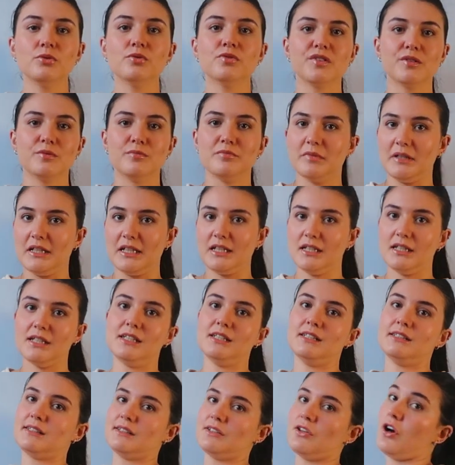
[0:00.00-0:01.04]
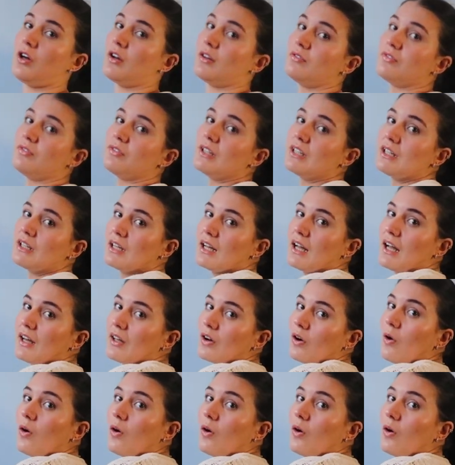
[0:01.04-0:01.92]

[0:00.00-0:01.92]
For me, it's not a fit at